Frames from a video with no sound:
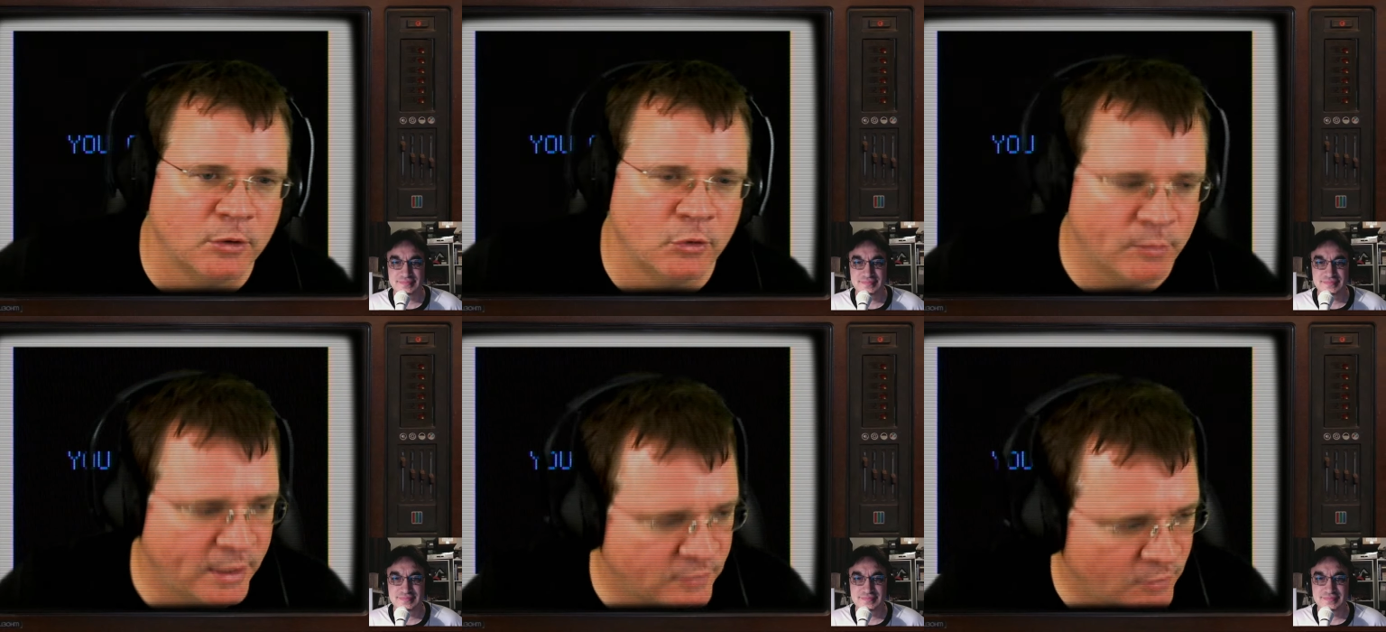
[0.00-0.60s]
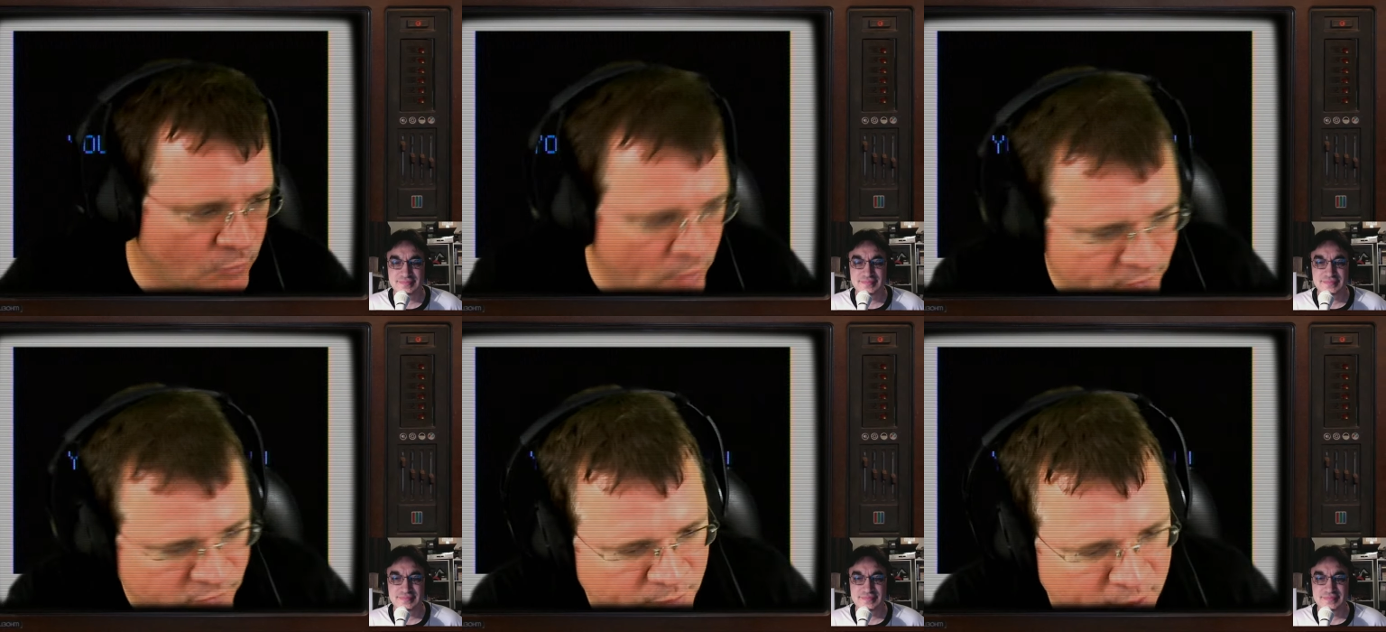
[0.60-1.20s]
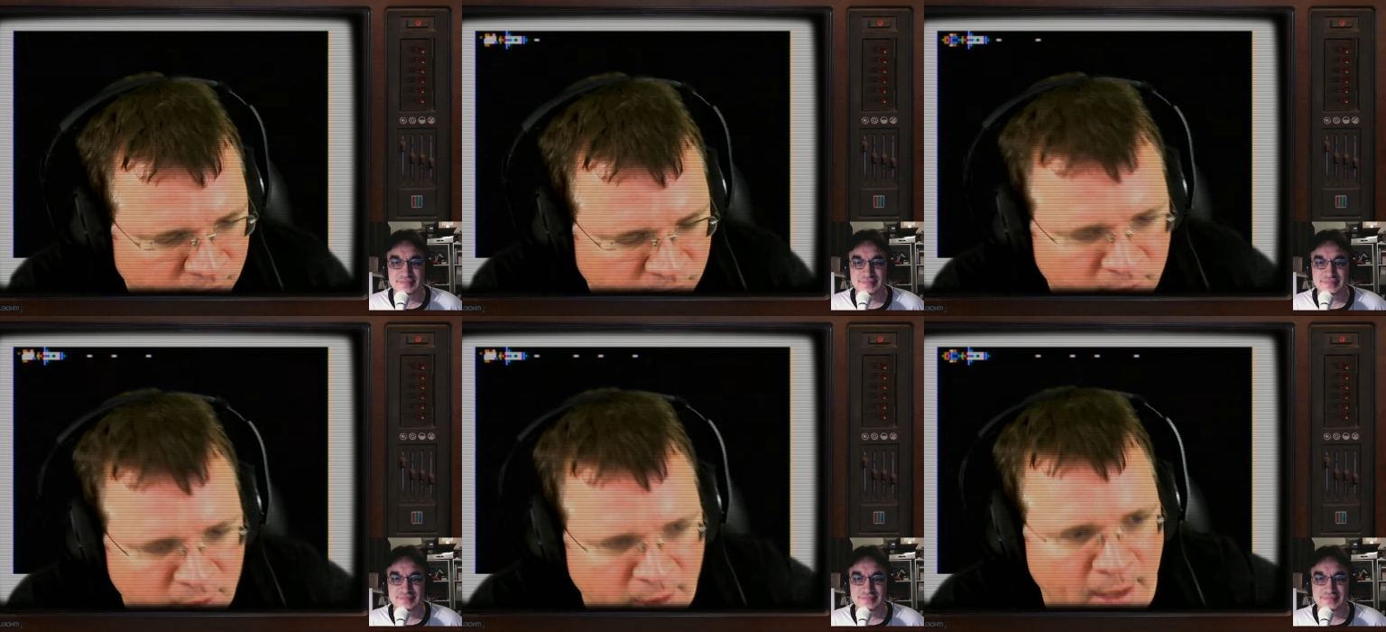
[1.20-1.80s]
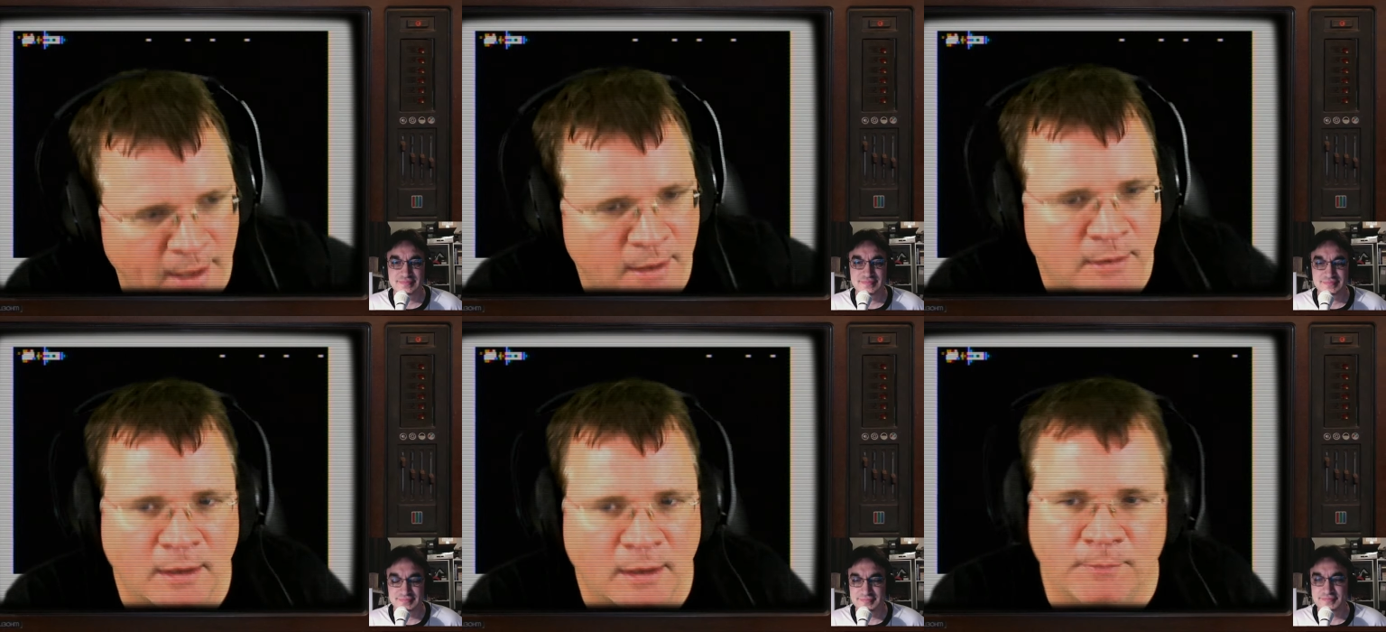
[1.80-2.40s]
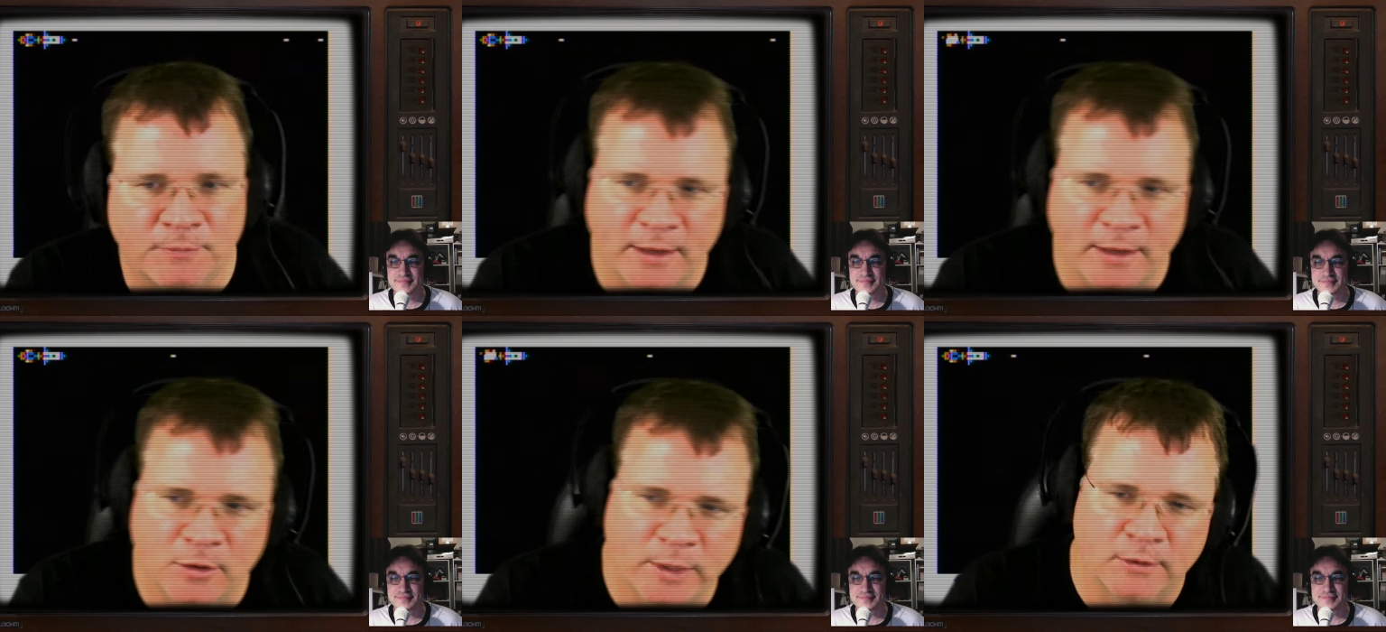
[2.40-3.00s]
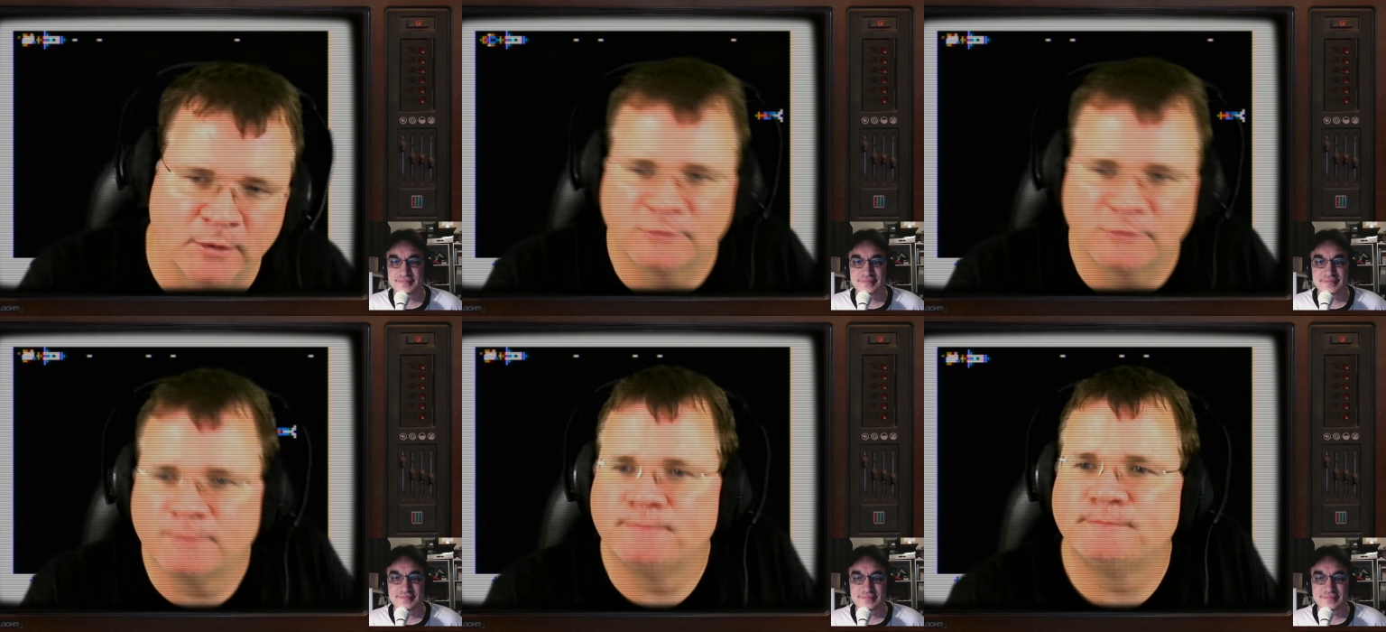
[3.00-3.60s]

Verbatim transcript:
Speaker 1: who makes it, what it's about, and um, take it away, Curtis.